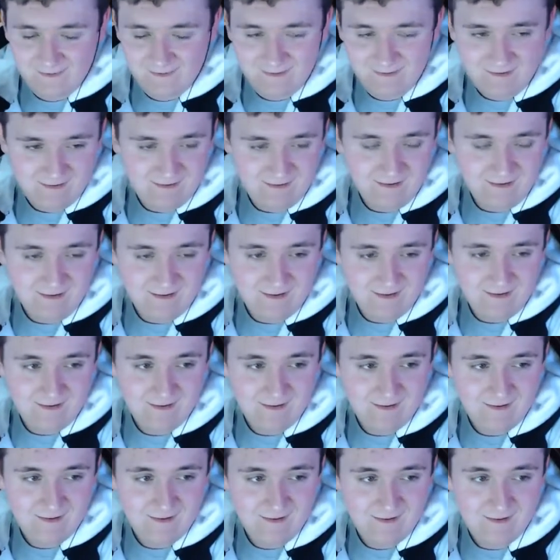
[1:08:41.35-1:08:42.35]
fit
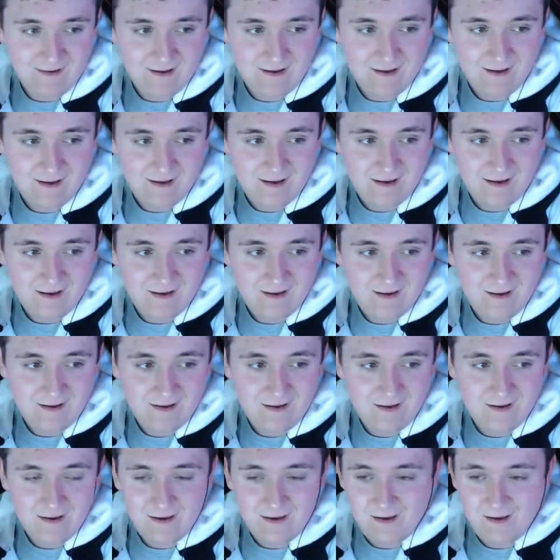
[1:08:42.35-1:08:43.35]
inside our
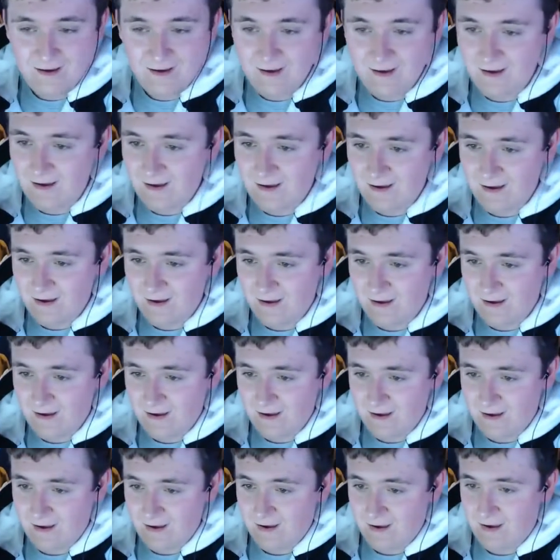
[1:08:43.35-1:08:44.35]
pocket. One of the
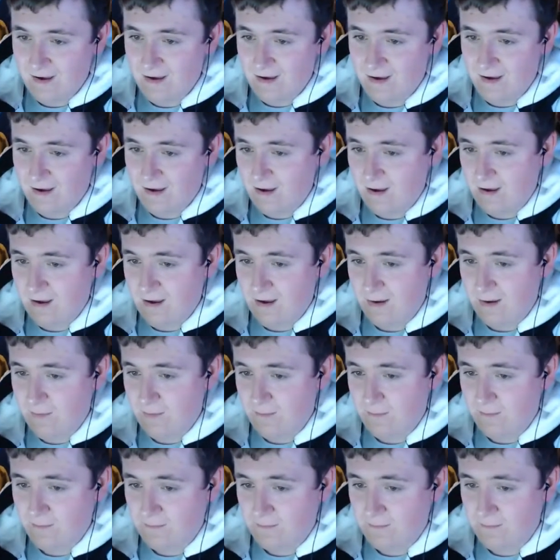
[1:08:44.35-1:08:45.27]
nice things, if we